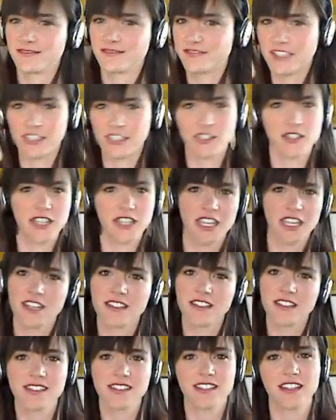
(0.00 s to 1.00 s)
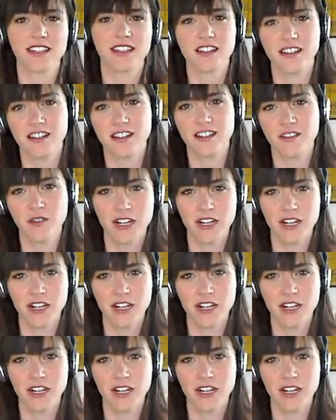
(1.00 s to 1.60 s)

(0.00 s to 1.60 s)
fellow geeks that are yeah.